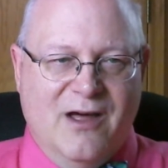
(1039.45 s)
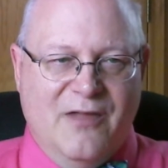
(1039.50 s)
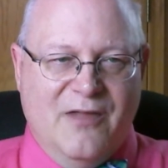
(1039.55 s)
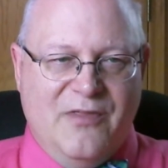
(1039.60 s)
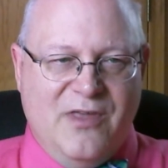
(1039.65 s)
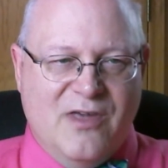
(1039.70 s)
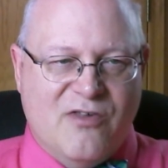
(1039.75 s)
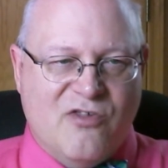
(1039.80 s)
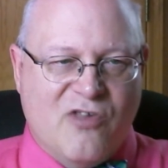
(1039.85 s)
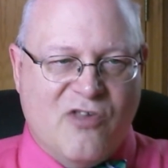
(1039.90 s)

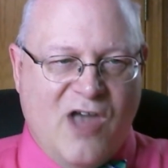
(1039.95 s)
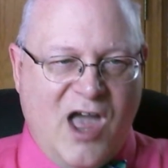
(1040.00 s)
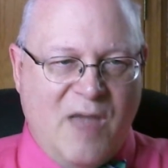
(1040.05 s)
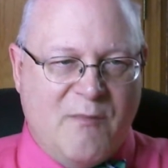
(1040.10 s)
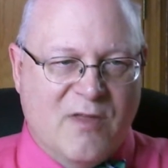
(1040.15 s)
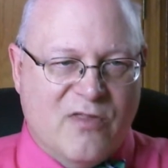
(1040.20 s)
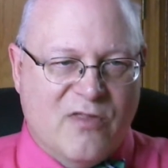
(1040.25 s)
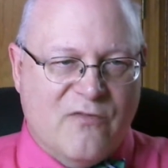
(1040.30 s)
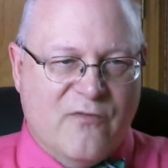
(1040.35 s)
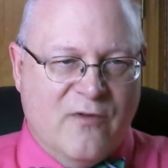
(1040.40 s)
the
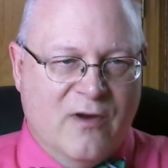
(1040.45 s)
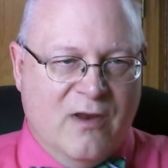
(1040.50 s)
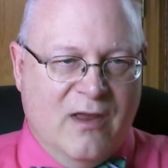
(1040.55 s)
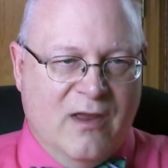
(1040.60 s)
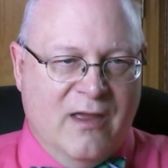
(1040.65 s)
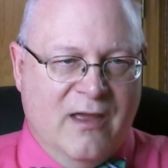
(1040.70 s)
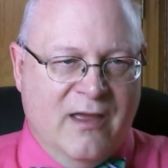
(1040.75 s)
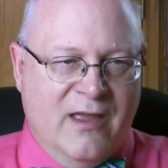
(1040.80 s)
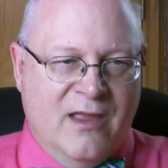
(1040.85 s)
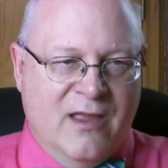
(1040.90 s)
assignments for
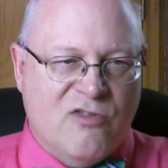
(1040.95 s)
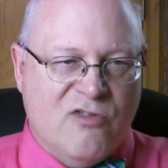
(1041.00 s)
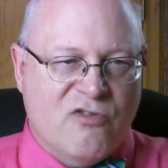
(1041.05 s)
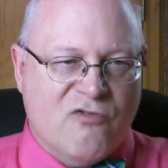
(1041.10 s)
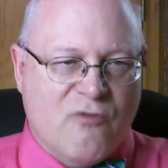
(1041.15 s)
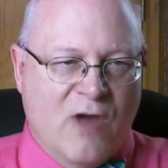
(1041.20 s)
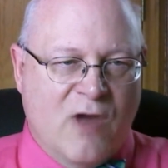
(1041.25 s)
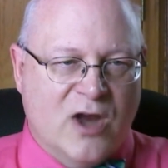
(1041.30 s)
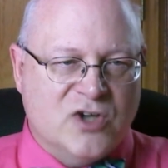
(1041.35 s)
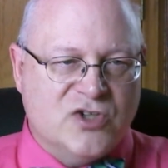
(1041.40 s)

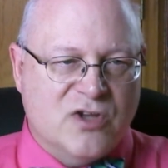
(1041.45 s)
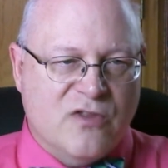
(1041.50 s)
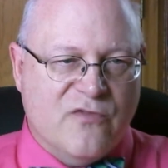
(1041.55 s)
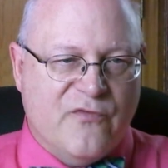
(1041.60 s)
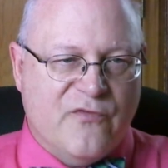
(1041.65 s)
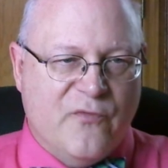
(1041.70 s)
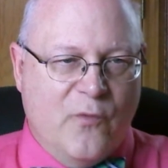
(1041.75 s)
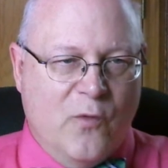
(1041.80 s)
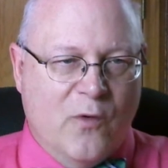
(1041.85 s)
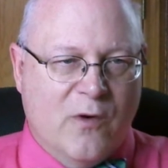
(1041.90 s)
instructions
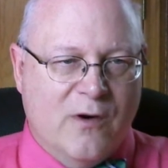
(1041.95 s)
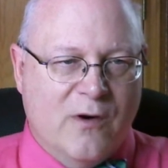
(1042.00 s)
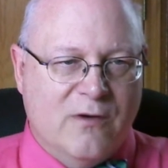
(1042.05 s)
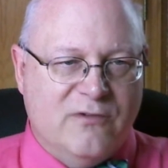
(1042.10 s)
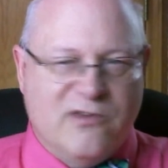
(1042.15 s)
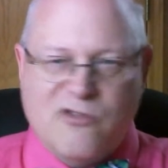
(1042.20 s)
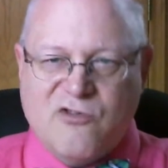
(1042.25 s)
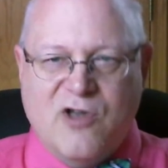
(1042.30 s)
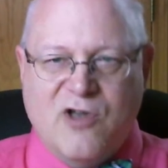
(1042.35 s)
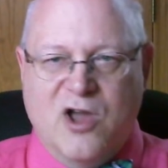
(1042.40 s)
for
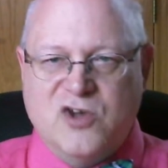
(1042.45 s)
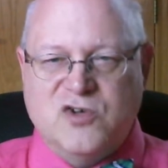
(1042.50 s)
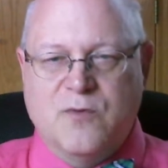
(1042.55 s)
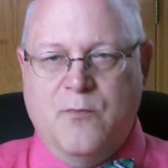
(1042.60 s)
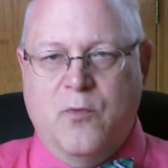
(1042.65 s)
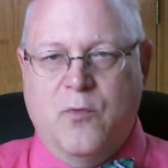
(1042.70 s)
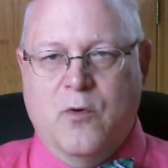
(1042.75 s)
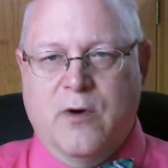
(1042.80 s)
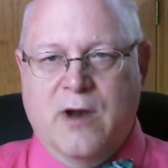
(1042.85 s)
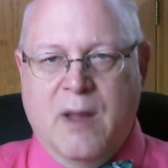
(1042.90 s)
discussion
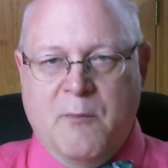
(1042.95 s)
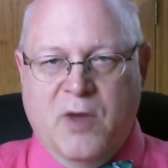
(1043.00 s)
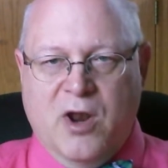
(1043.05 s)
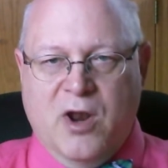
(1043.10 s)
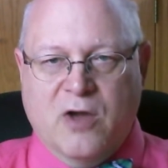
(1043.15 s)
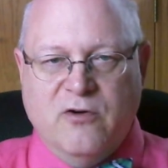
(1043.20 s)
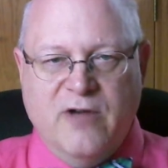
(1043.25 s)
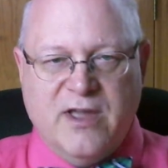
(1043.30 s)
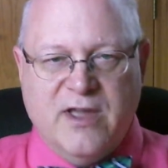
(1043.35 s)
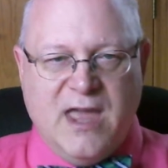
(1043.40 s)
board. I'm going
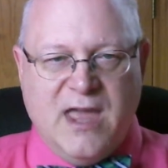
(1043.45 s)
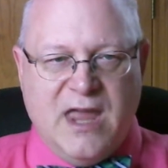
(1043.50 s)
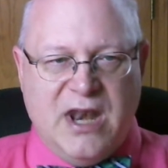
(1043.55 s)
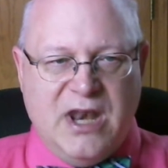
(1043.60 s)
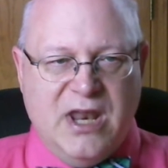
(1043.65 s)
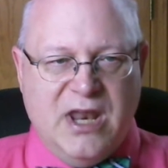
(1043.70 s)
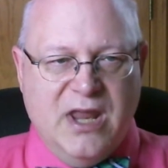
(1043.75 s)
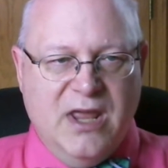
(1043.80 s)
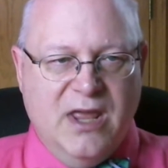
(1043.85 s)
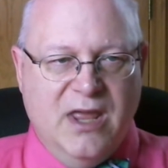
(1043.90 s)
to click it.
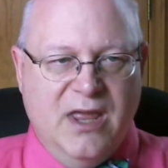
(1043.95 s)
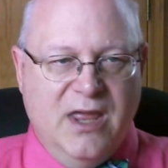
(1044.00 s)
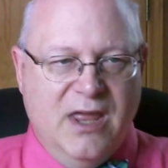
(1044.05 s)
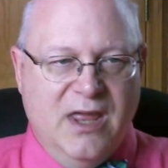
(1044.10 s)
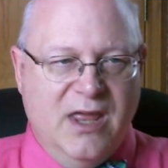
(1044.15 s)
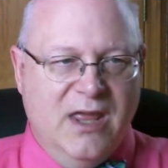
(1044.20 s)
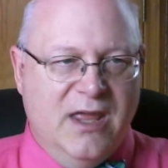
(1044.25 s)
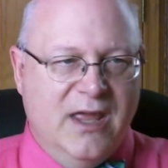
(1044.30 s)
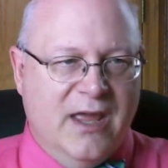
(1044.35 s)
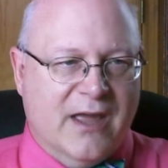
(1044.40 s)

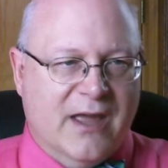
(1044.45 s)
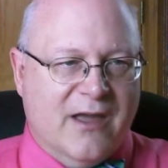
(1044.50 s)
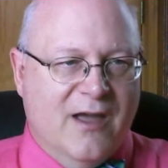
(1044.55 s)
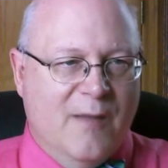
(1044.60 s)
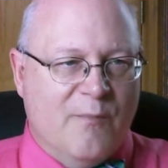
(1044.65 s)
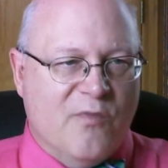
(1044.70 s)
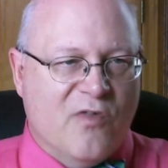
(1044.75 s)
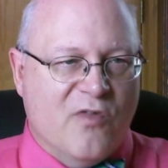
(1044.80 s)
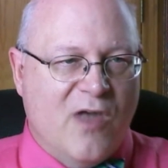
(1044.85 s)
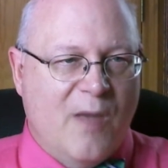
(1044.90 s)
It
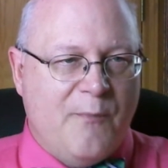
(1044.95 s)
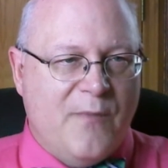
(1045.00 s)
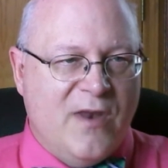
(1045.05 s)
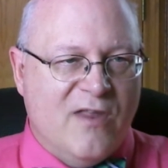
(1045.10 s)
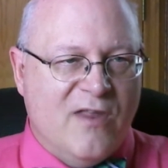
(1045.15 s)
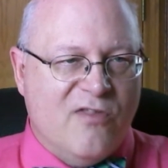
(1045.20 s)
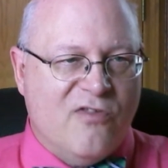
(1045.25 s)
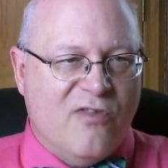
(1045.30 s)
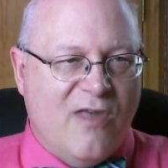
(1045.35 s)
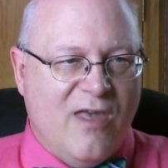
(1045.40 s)
comes up and
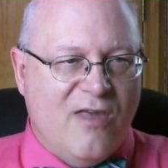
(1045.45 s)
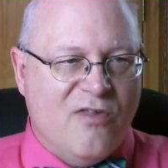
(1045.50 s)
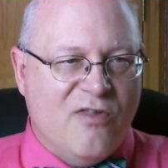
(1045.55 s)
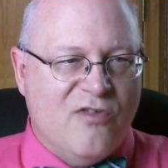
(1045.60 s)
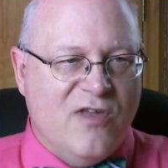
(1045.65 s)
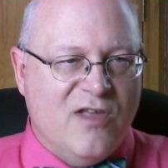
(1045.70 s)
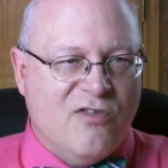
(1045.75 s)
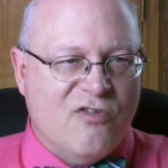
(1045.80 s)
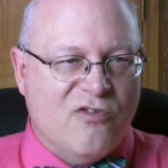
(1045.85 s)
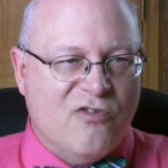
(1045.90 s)
it
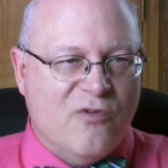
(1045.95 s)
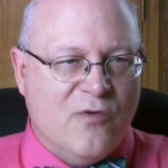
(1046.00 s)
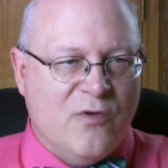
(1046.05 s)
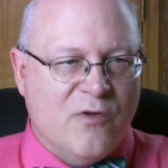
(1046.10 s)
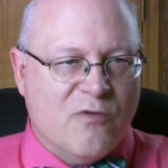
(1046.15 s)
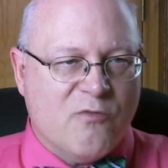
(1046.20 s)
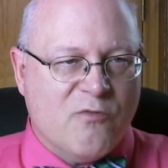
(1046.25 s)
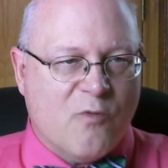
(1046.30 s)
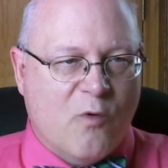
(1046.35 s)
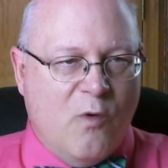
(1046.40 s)
says each
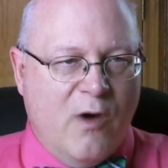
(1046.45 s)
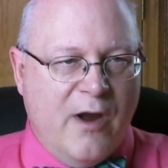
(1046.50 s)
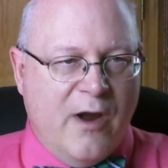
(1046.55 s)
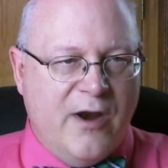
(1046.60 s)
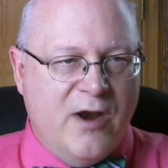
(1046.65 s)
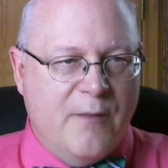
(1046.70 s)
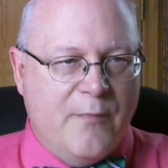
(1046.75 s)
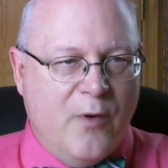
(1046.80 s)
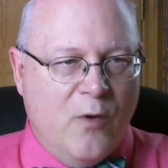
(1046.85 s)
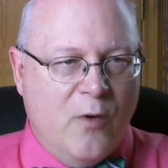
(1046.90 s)
student is
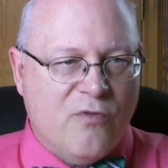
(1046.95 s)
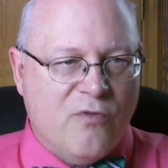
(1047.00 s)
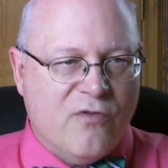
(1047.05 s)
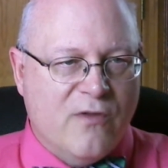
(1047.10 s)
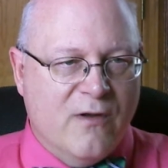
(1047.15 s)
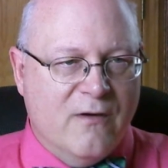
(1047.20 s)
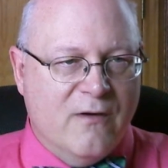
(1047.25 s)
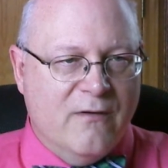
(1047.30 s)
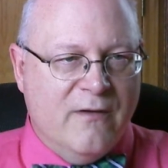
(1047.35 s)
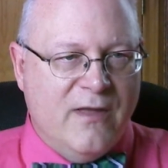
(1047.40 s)
required to post
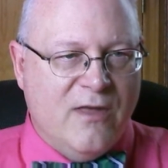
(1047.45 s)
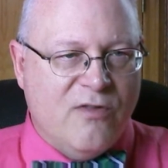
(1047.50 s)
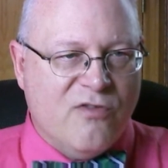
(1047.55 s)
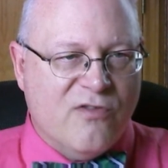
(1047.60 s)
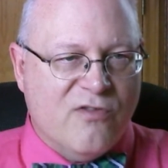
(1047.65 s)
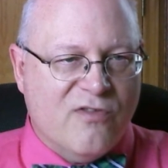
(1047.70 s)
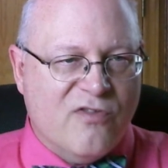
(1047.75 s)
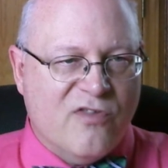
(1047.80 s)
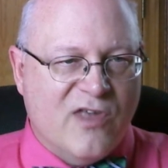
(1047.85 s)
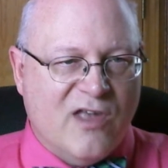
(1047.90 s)
at
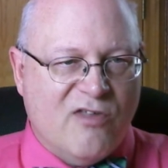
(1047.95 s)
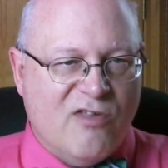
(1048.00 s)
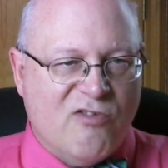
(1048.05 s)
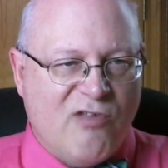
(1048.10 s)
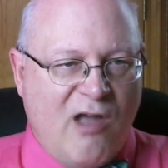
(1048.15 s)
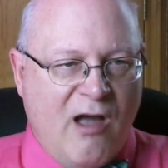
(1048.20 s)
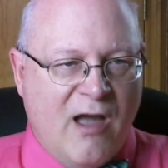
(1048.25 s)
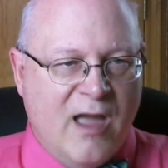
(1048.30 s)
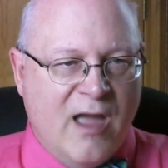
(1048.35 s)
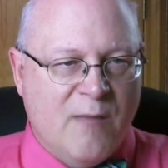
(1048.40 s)
least 6
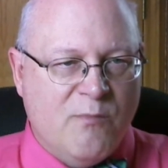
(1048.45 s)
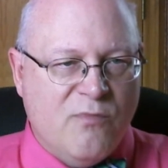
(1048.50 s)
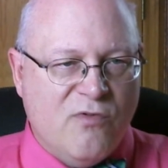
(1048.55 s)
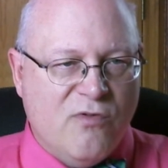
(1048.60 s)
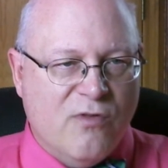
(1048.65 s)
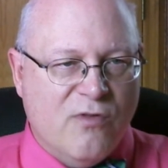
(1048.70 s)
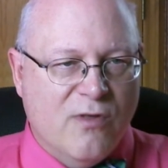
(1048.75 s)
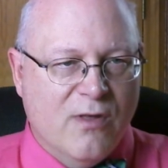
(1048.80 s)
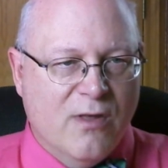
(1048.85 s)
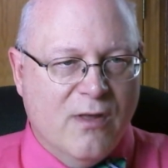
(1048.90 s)

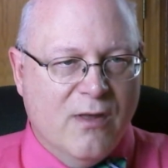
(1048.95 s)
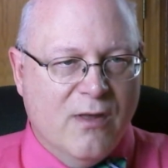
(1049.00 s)
times